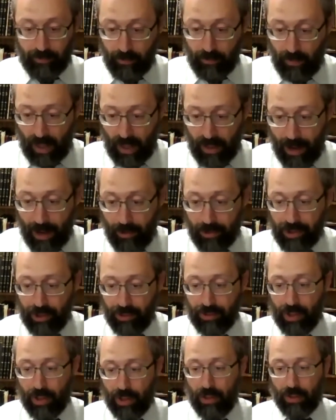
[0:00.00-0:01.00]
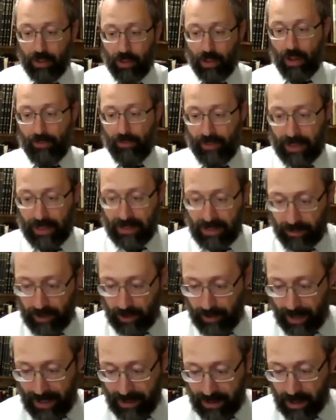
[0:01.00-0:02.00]
Now we turn to Chav Chesam
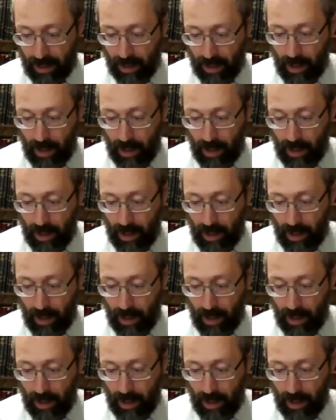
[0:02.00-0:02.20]
base.